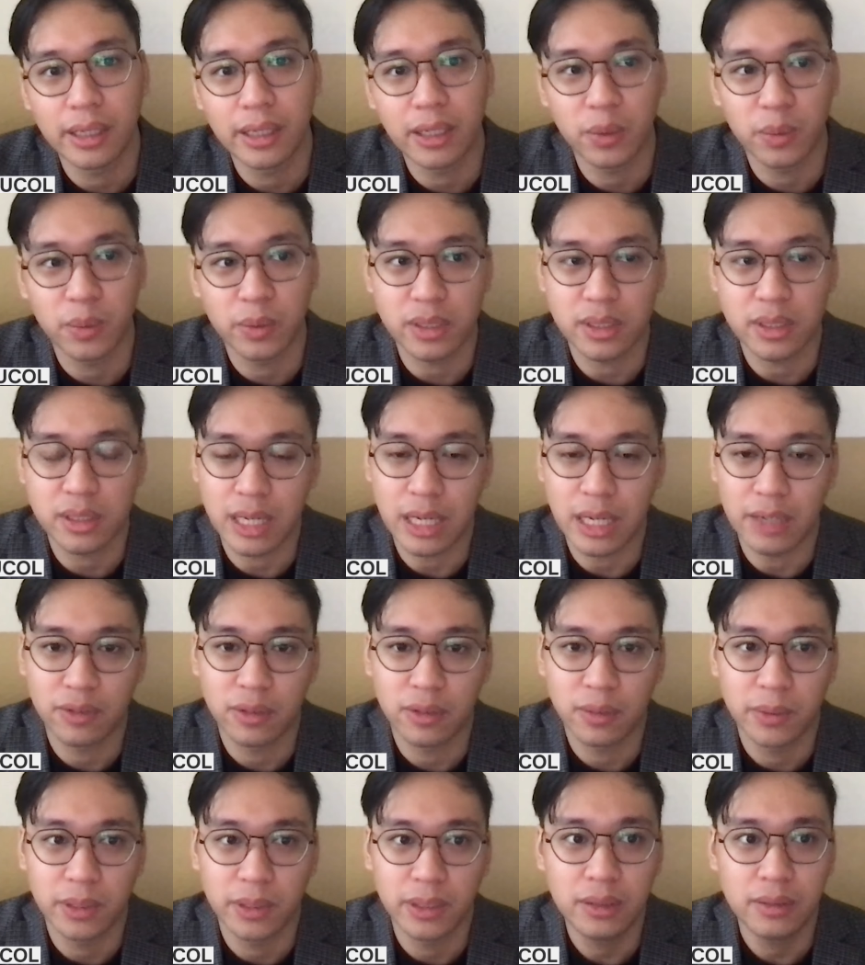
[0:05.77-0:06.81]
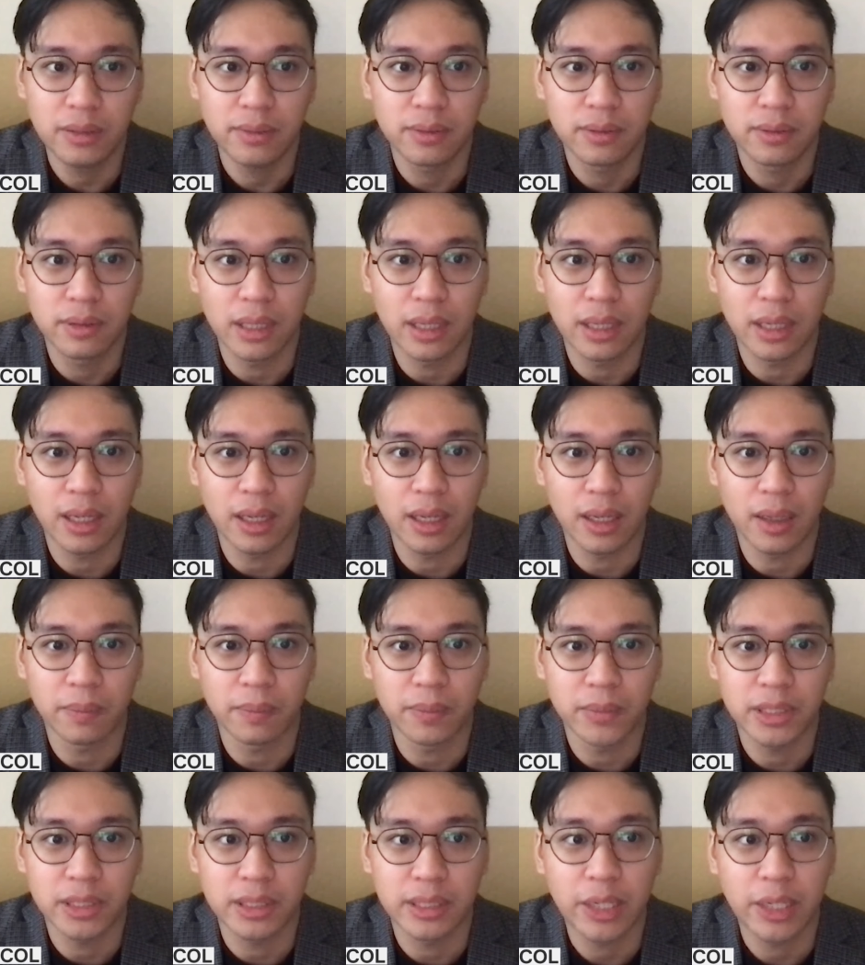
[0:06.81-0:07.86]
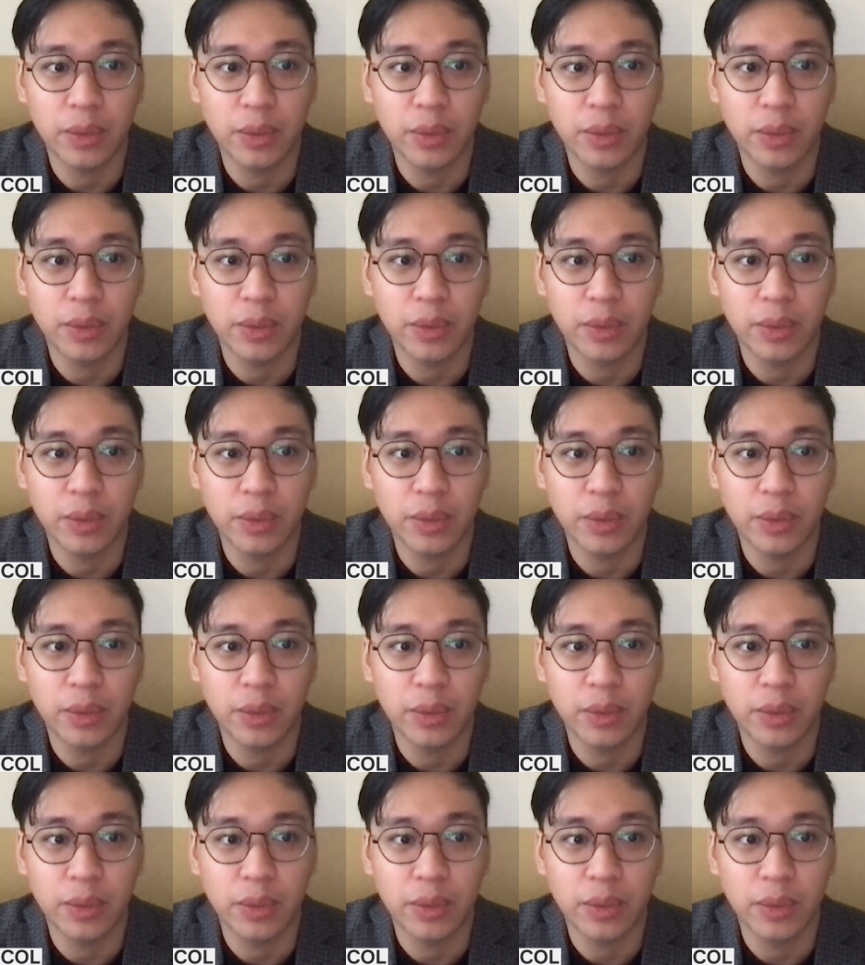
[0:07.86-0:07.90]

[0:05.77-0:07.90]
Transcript: here with the Cipher Brief. Today,